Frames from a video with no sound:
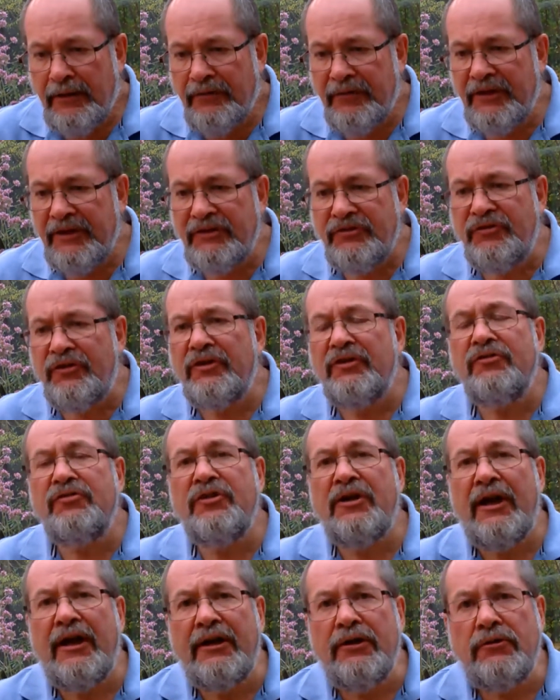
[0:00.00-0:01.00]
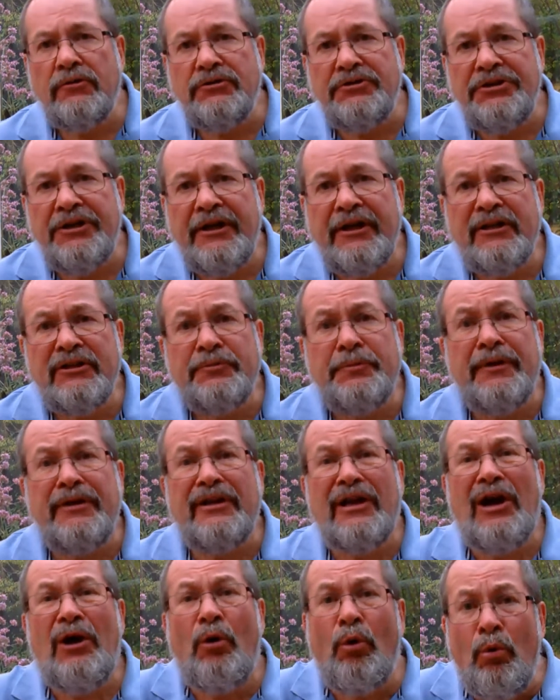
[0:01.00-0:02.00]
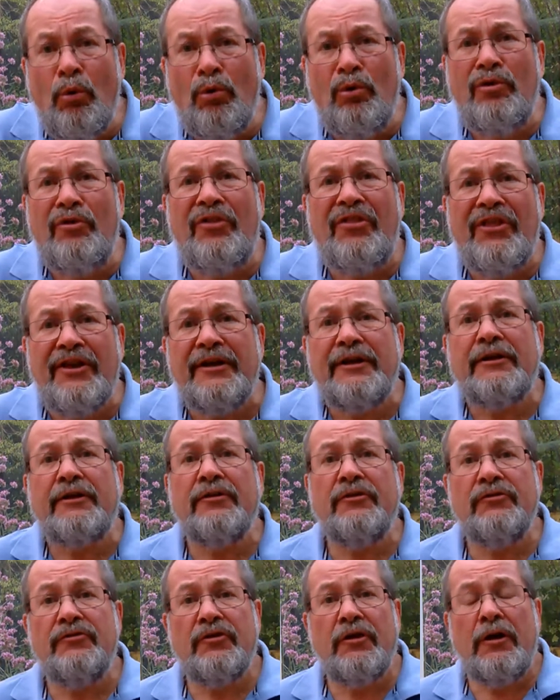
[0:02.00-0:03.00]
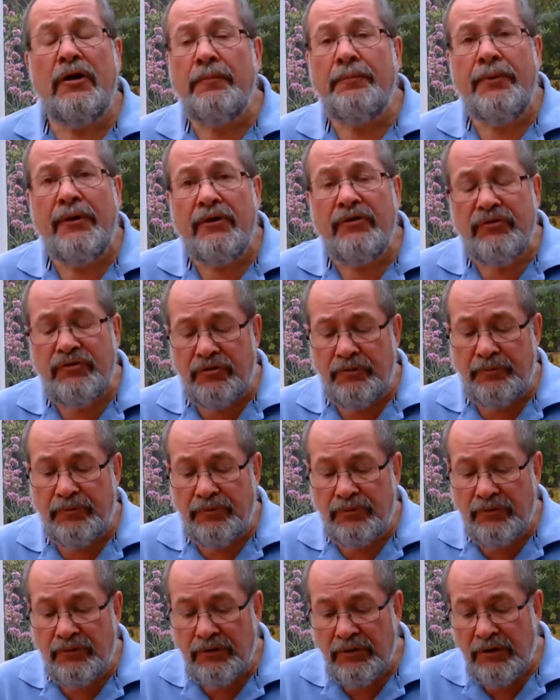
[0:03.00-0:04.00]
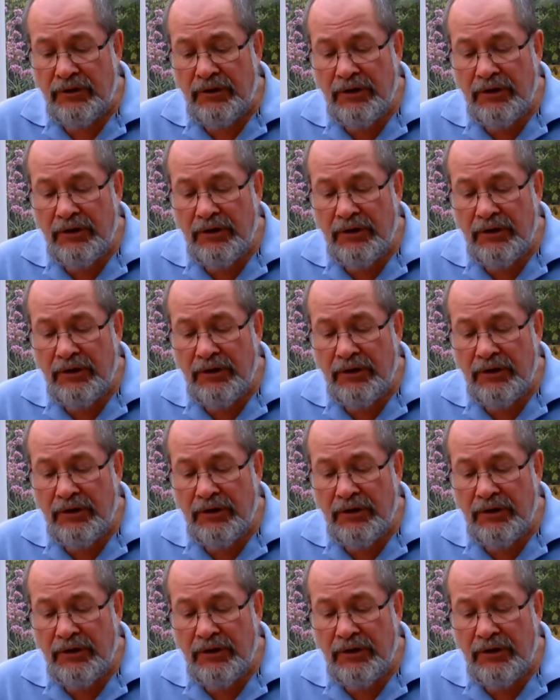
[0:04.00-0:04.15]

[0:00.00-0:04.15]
These things cannot change." But all things are possible.